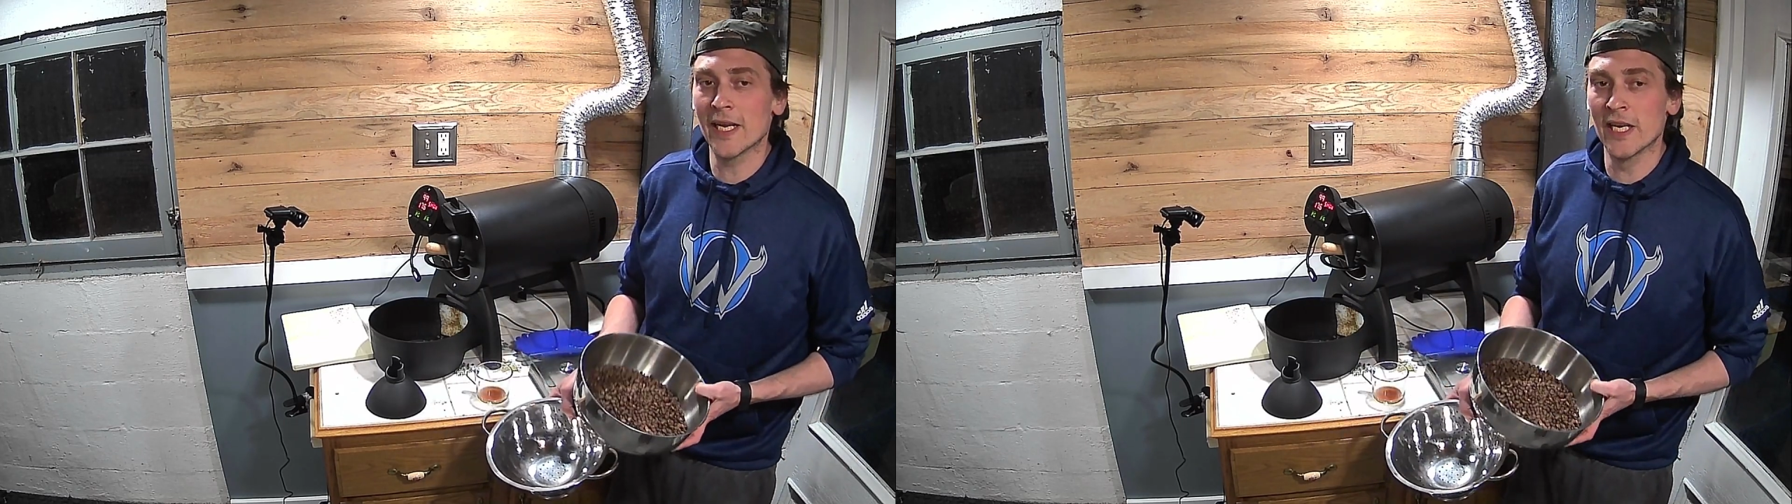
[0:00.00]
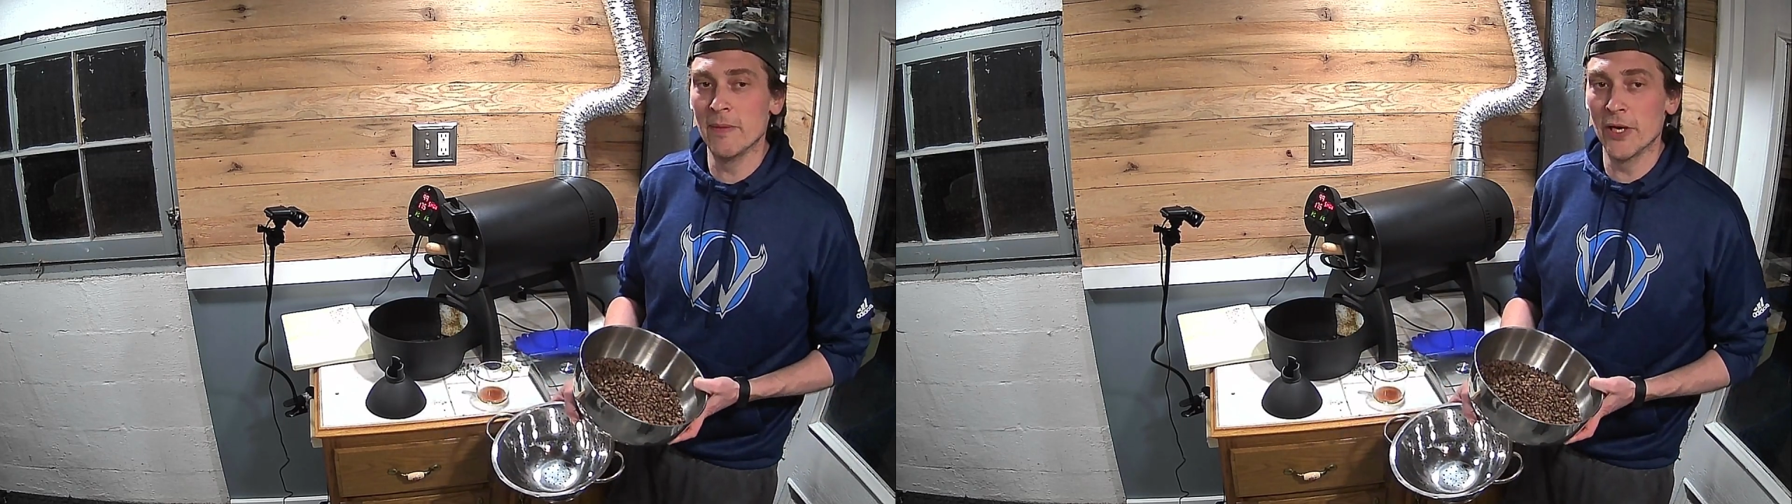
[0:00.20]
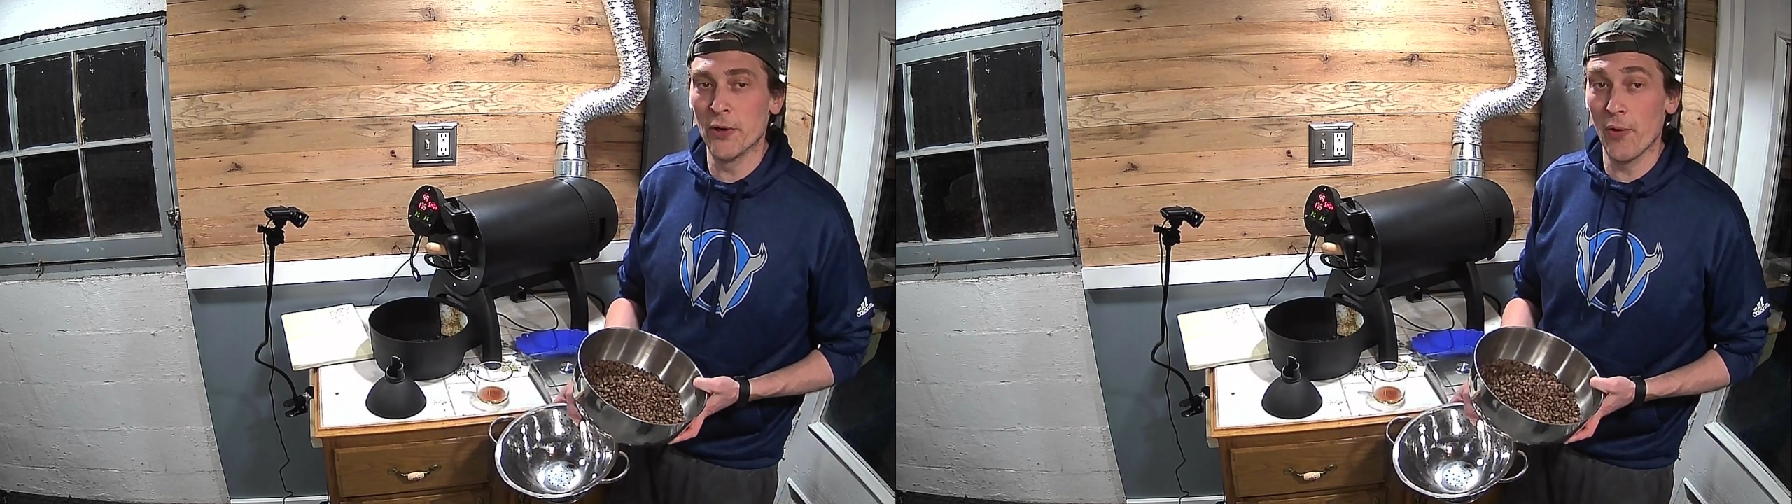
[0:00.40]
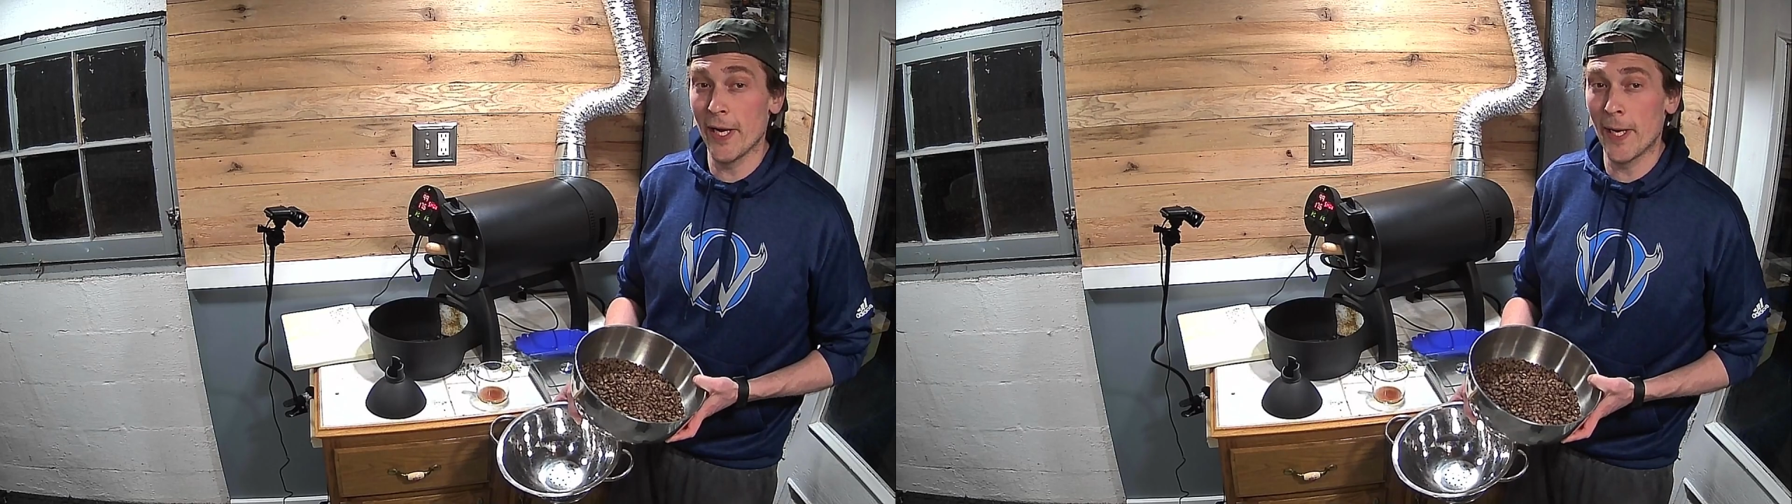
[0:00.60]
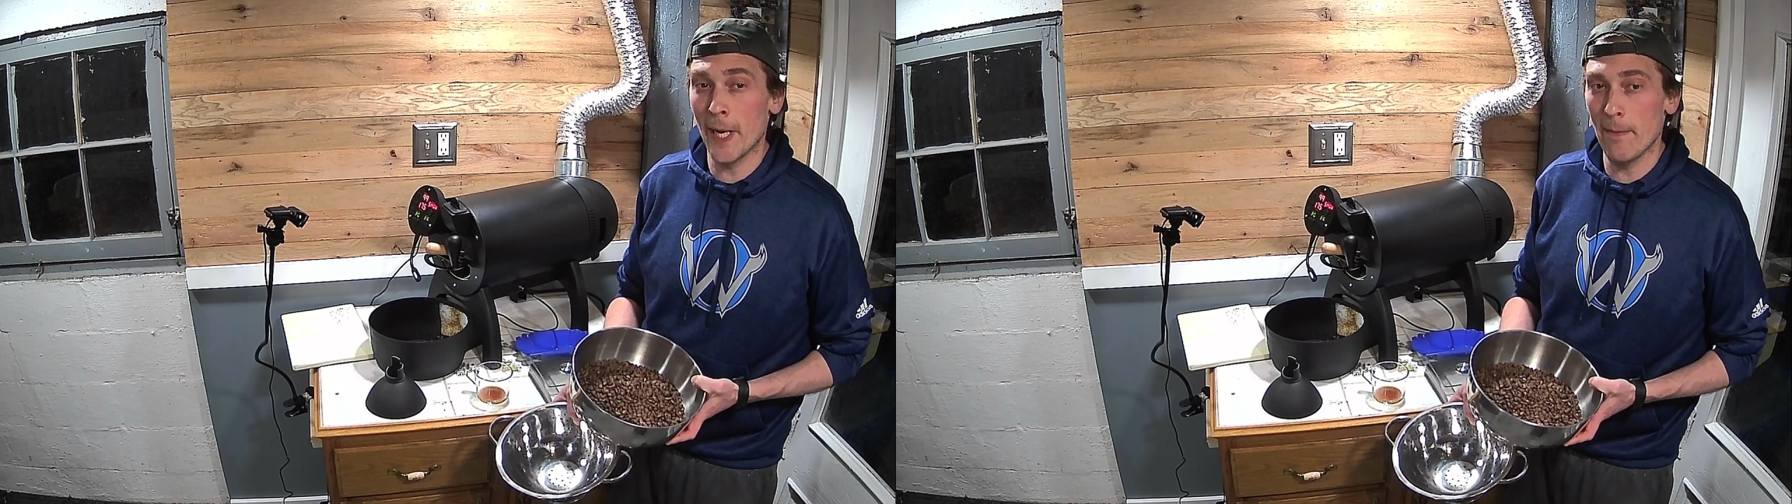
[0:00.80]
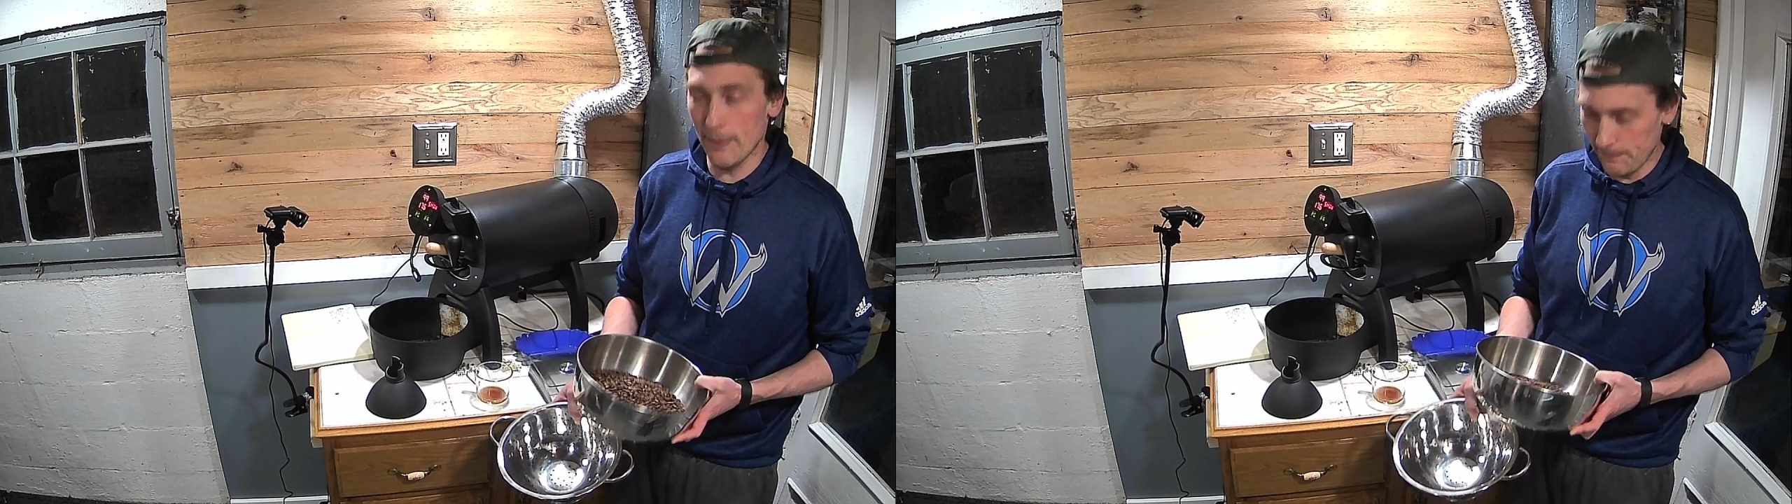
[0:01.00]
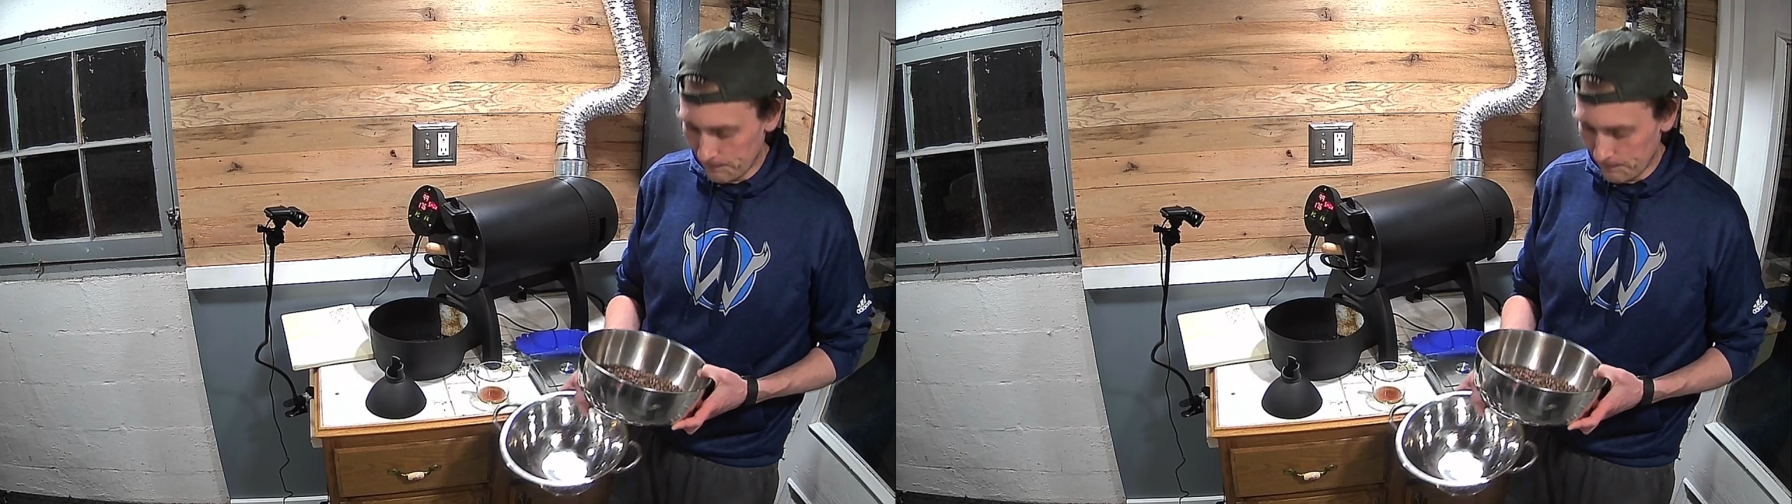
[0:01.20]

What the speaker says: going to be a great cup.